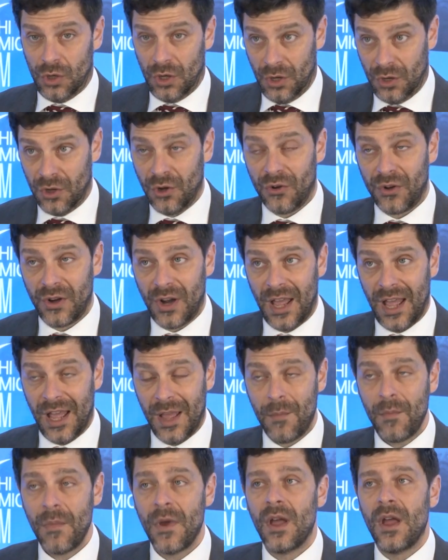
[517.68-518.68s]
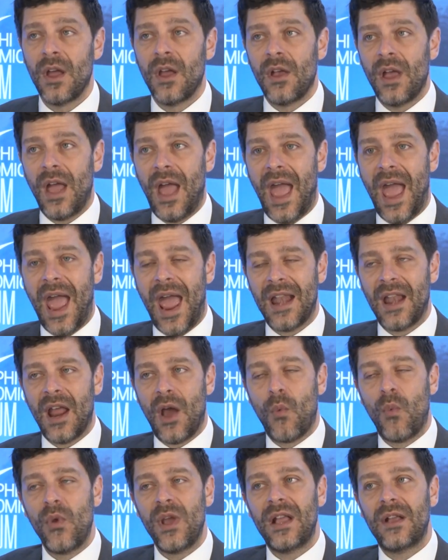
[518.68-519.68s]
in your name, and
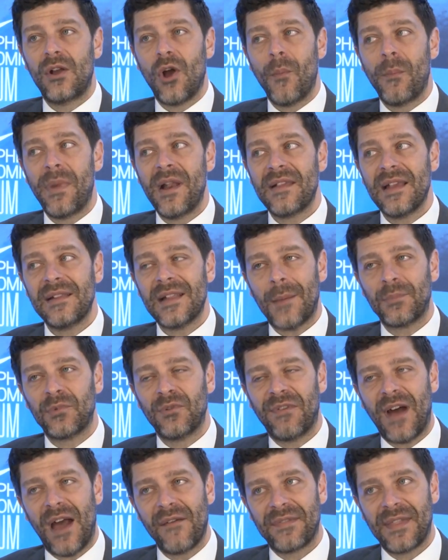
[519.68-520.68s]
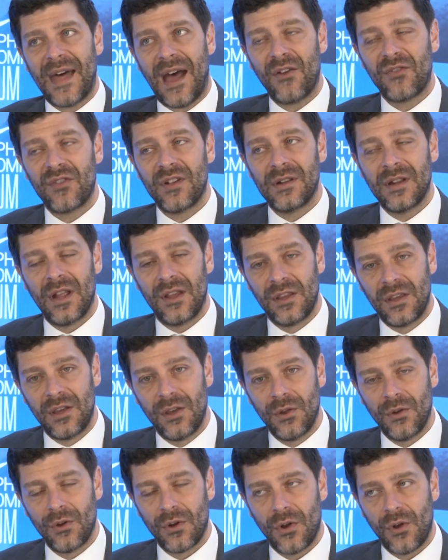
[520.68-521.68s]
we compensate up to
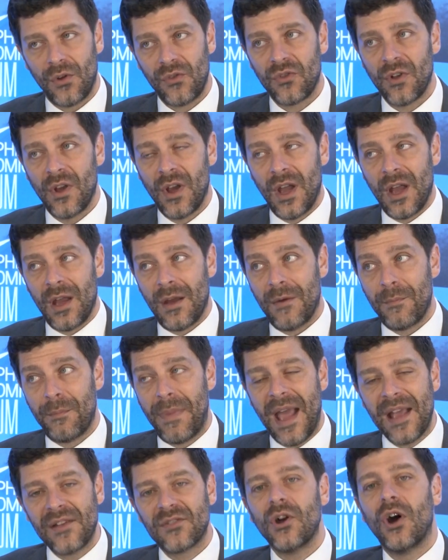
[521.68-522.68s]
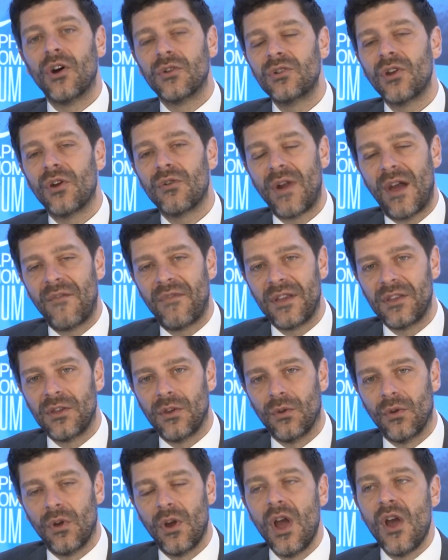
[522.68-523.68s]
€5,000 based on your revenue.
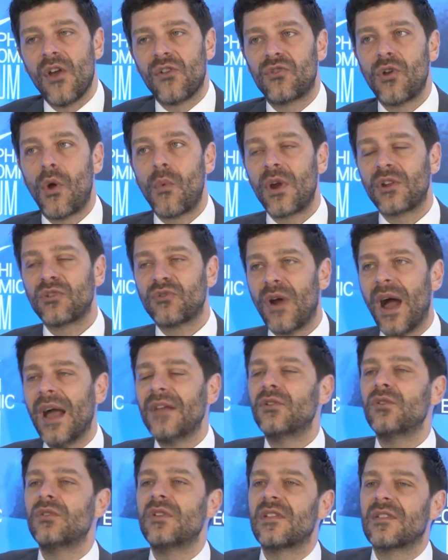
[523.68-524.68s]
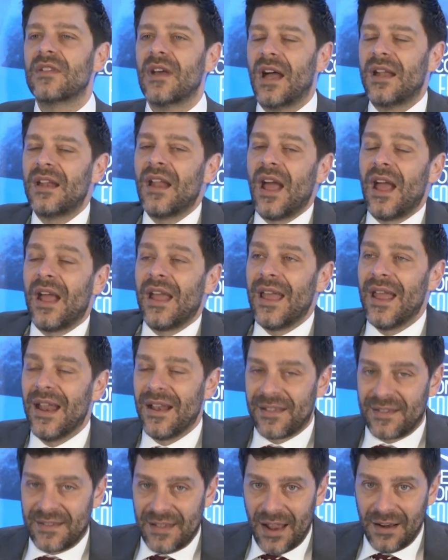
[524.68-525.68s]
So we're trying to design
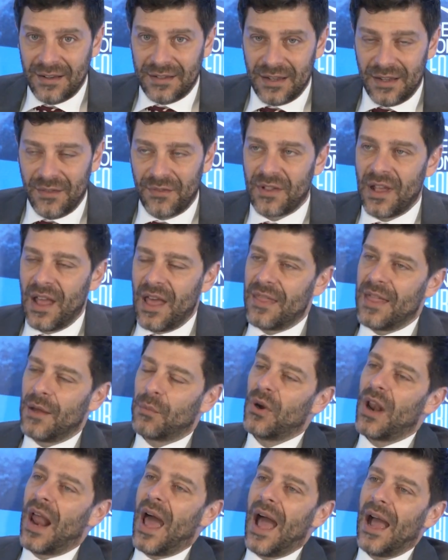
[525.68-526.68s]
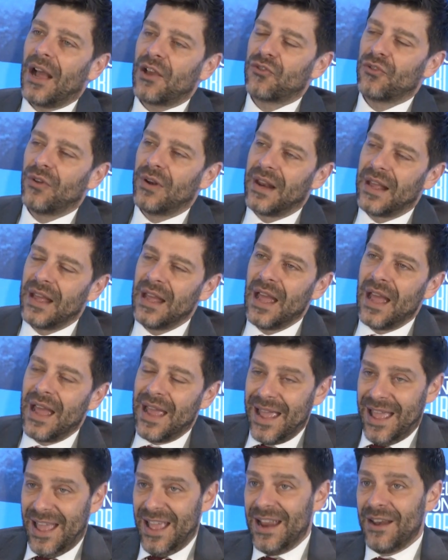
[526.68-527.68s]
incentives that will actually
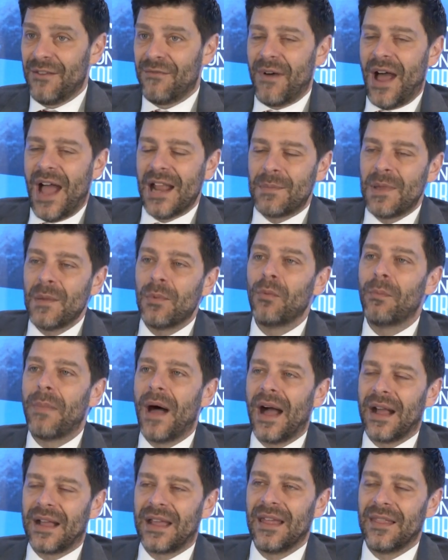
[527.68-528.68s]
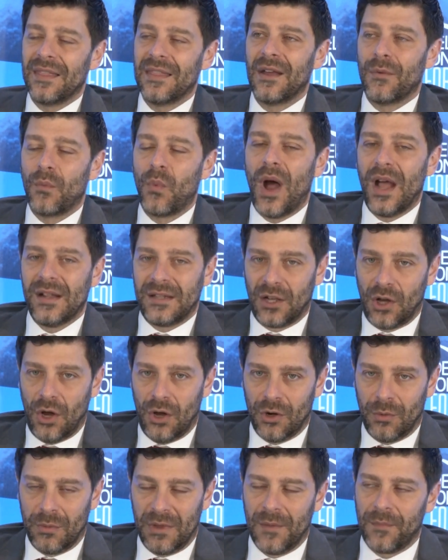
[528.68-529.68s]
invite people back in the white
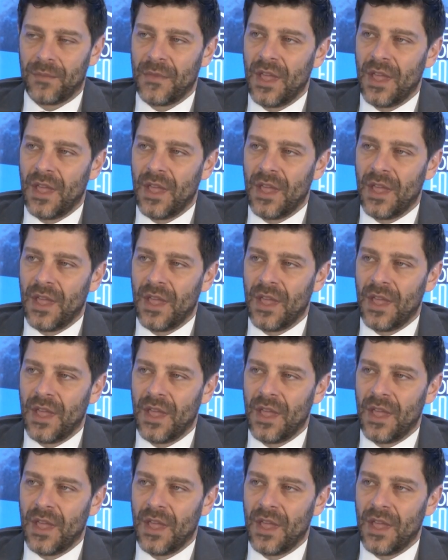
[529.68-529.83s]
economy.